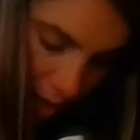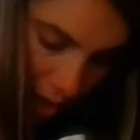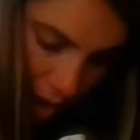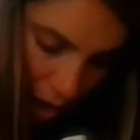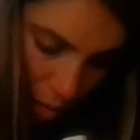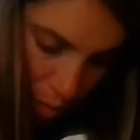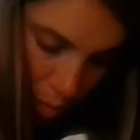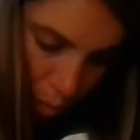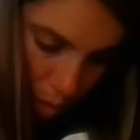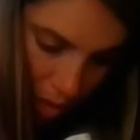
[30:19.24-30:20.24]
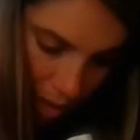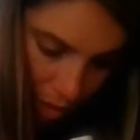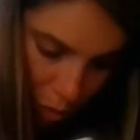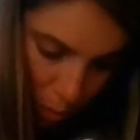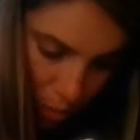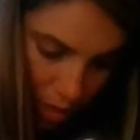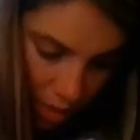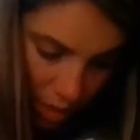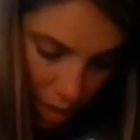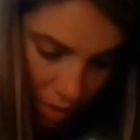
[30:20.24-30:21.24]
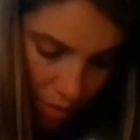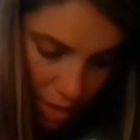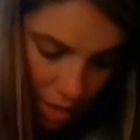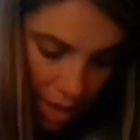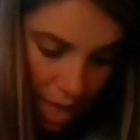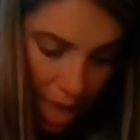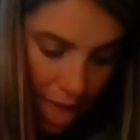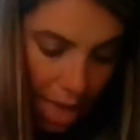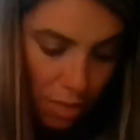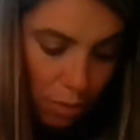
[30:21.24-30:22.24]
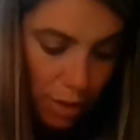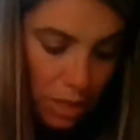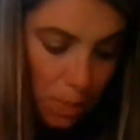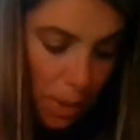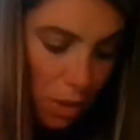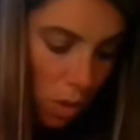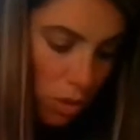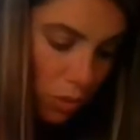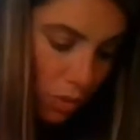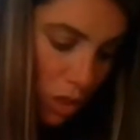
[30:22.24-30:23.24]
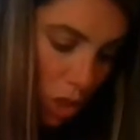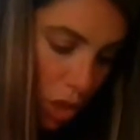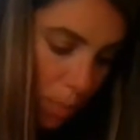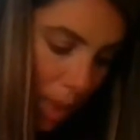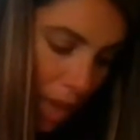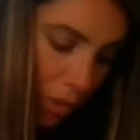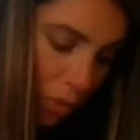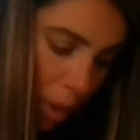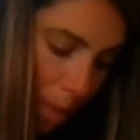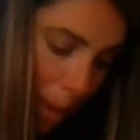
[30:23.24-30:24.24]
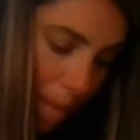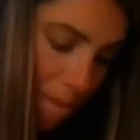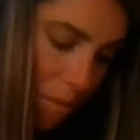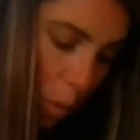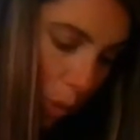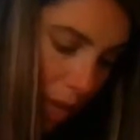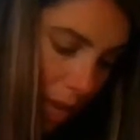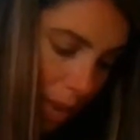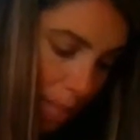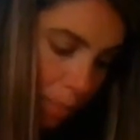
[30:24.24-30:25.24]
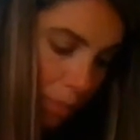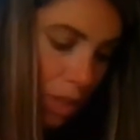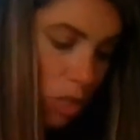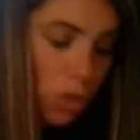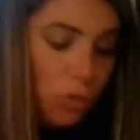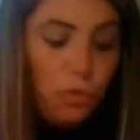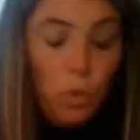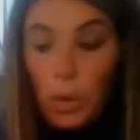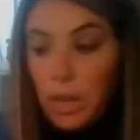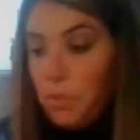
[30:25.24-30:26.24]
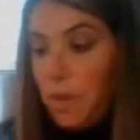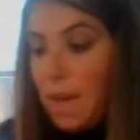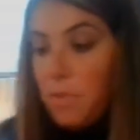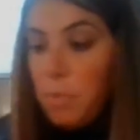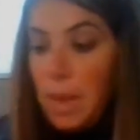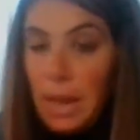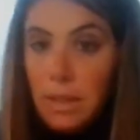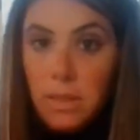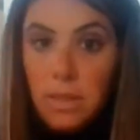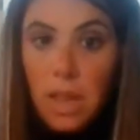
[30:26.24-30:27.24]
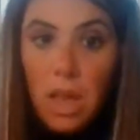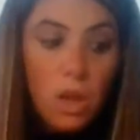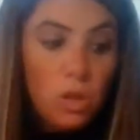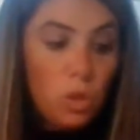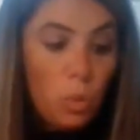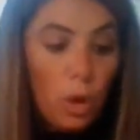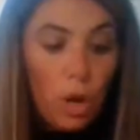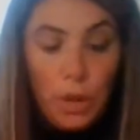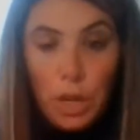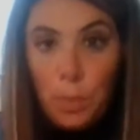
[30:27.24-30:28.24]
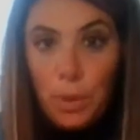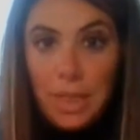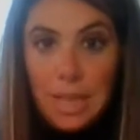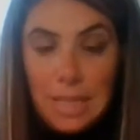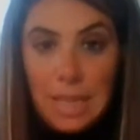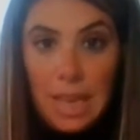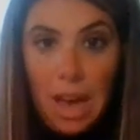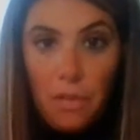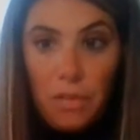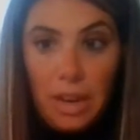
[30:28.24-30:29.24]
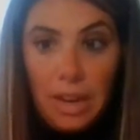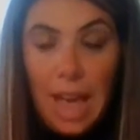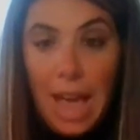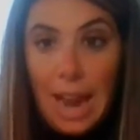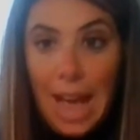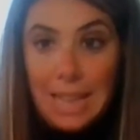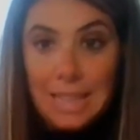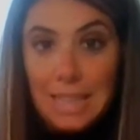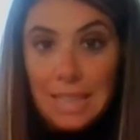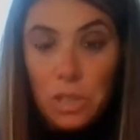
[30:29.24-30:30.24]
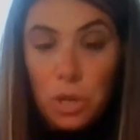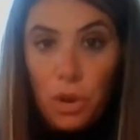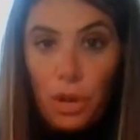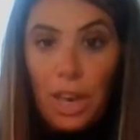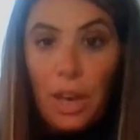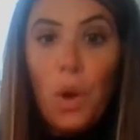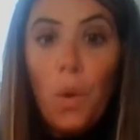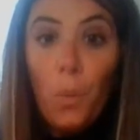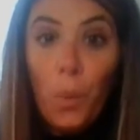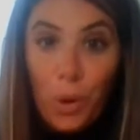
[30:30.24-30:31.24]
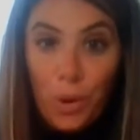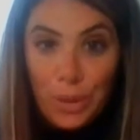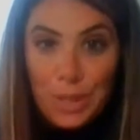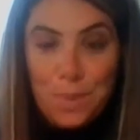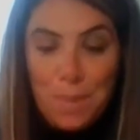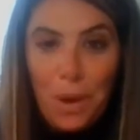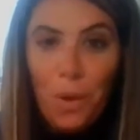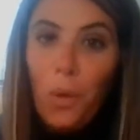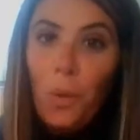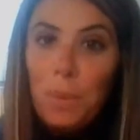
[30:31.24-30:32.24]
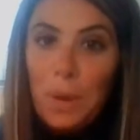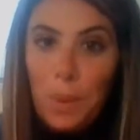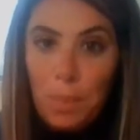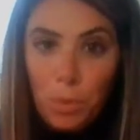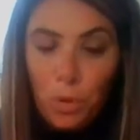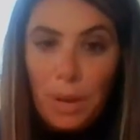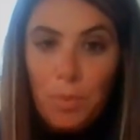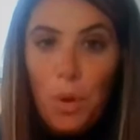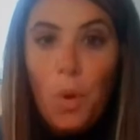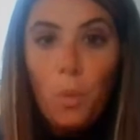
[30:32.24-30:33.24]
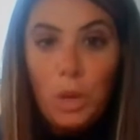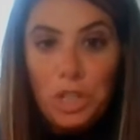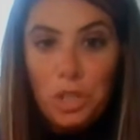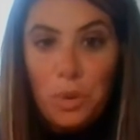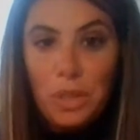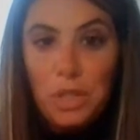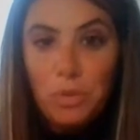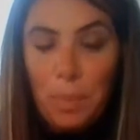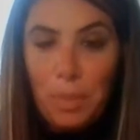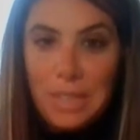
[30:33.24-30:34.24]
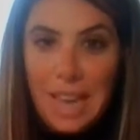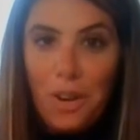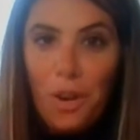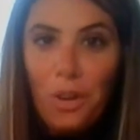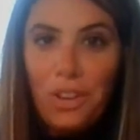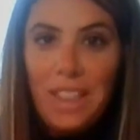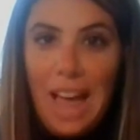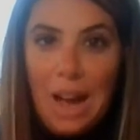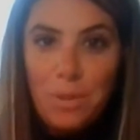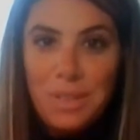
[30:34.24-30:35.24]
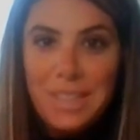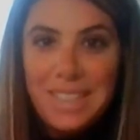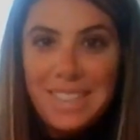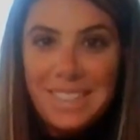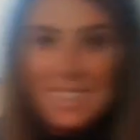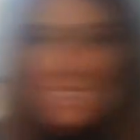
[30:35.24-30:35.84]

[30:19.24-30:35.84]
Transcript: now we get to put it in the oven, and the recipe calls for it to bake for about 40 to 45 minutes. So we're going to put this in the oven, and as this is cooking, we're going to make our homemade whipped cream, which is going to represent our clouds.